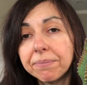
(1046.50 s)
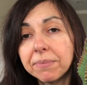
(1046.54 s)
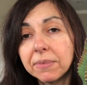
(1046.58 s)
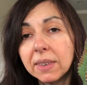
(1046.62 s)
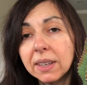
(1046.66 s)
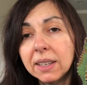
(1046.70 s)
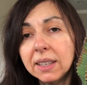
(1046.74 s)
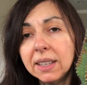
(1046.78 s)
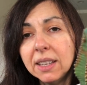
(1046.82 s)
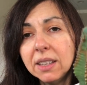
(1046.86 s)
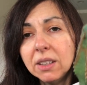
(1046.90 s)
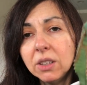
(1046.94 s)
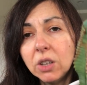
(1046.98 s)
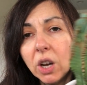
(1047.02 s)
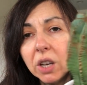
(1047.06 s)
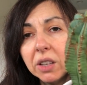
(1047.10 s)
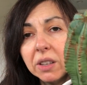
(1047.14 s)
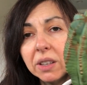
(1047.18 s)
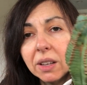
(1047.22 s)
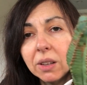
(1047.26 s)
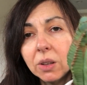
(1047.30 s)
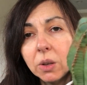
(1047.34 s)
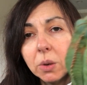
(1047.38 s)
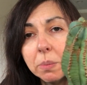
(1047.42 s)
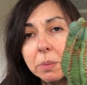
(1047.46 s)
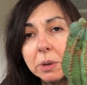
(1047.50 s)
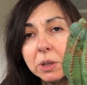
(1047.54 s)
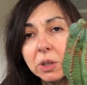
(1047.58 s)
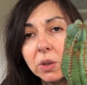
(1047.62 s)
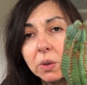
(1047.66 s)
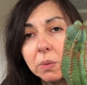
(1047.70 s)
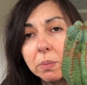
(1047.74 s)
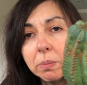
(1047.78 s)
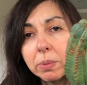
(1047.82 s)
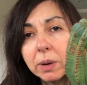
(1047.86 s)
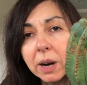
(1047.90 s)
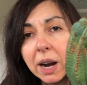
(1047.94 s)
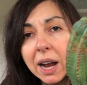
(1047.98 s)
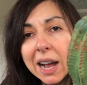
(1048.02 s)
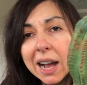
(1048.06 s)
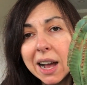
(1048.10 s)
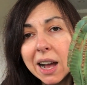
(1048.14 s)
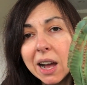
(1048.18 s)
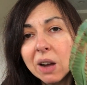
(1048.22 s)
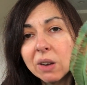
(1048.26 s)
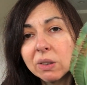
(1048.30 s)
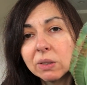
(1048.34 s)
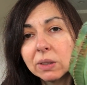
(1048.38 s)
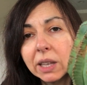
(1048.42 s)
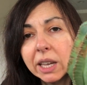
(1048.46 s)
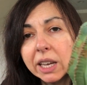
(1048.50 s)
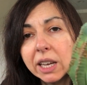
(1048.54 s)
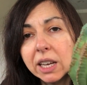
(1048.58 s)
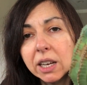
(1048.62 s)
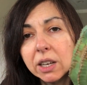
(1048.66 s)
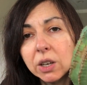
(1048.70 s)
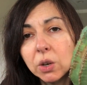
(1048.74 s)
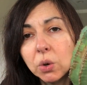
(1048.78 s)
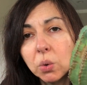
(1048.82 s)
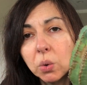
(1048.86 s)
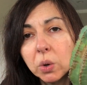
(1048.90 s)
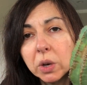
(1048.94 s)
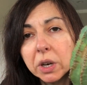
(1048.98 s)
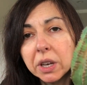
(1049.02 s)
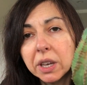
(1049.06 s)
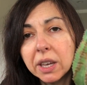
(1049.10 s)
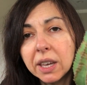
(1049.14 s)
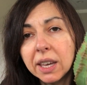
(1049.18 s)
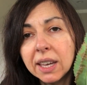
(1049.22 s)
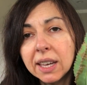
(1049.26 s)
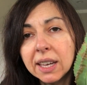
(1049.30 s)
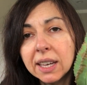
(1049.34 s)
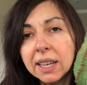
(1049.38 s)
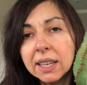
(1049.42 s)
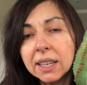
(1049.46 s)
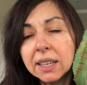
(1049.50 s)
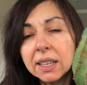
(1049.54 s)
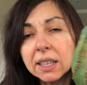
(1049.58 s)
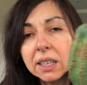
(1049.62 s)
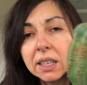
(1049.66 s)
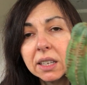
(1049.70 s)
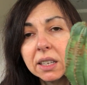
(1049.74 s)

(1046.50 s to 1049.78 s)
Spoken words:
It did got a little bit of brown, like a corking.